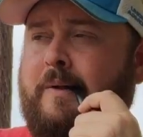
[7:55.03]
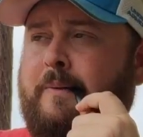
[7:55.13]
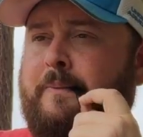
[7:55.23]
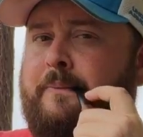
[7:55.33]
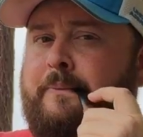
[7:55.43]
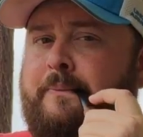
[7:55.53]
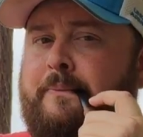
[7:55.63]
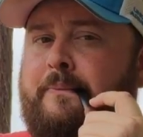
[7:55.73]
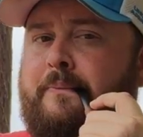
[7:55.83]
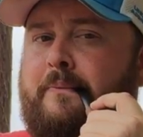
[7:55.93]

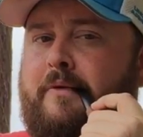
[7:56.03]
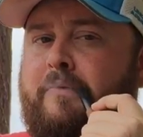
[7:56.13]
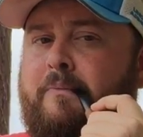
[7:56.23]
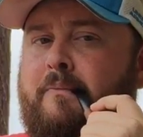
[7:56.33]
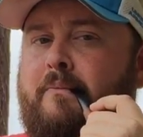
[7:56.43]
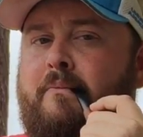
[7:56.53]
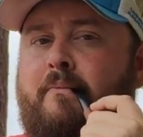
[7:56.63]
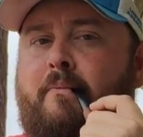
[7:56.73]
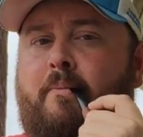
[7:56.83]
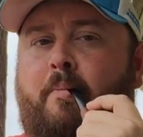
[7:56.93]

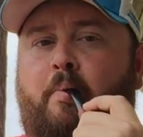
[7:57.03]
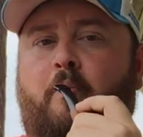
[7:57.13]
No one is speaking in this clip.